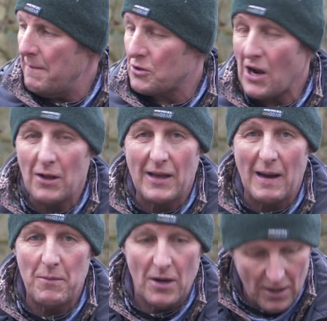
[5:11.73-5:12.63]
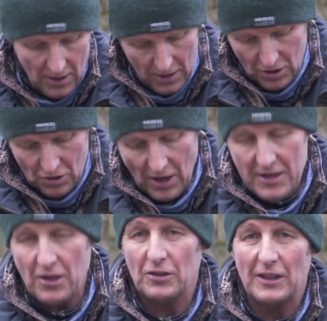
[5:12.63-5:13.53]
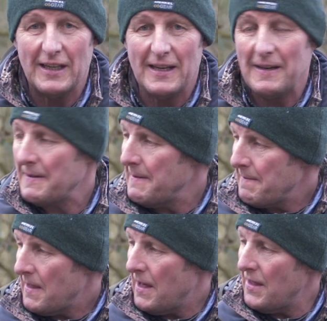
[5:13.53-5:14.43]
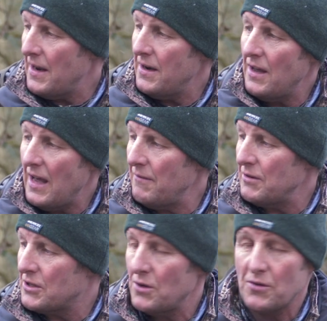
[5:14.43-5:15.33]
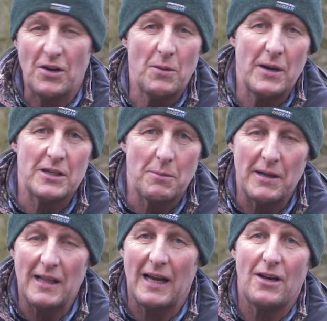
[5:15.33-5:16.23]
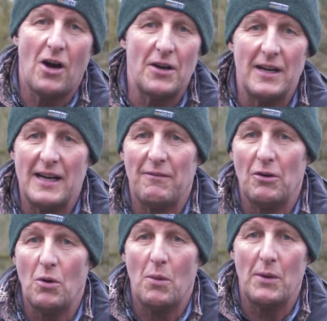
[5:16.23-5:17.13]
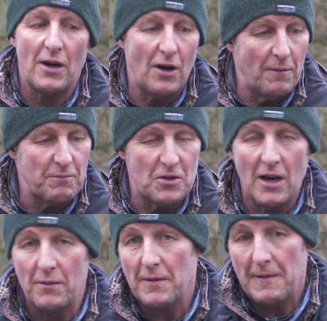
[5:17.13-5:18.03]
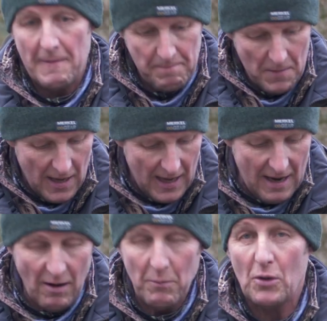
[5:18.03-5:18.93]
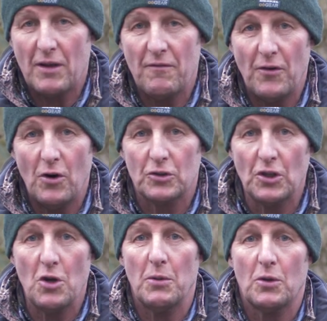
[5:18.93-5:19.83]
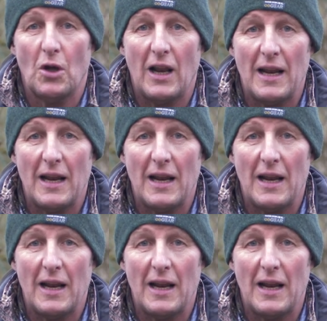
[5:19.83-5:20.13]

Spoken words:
trail camera straight onto here, and then every 2 or 3 weeks I bring that card in and have a look what we got on. So here I'm looking for suitable cull